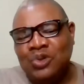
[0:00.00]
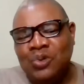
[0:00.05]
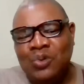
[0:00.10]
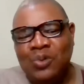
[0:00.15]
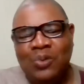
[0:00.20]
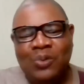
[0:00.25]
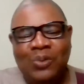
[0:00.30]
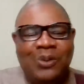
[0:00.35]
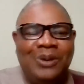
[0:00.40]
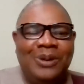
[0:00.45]

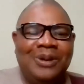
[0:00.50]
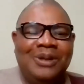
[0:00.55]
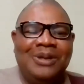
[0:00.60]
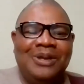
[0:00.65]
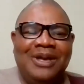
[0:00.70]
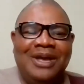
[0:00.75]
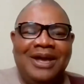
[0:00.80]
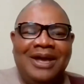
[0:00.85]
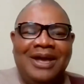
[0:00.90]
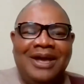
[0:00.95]
you
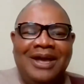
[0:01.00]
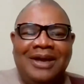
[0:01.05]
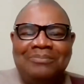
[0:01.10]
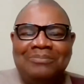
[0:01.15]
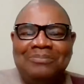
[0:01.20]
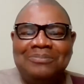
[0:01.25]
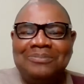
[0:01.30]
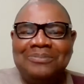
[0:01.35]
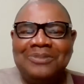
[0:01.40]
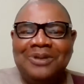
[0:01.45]

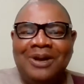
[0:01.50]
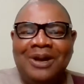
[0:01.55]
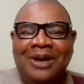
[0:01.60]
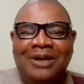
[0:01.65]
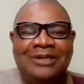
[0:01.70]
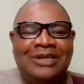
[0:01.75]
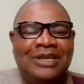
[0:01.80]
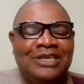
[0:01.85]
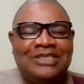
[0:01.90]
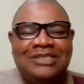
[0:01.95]

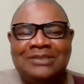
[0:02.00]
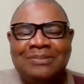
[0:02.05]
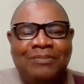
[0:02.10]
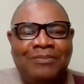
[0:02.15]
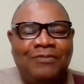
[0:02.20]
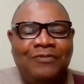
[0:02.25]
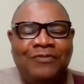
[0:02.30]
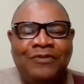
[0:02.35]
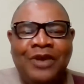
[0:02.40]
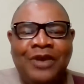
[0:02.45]
all these
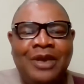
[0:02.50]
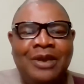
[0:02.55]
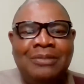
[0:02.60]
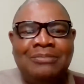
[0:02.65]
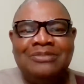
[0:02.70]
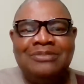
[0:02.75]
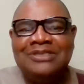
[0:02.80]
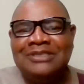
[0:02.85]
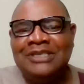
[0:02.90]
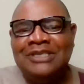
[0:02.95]

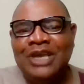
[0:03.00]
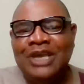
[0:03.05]
films,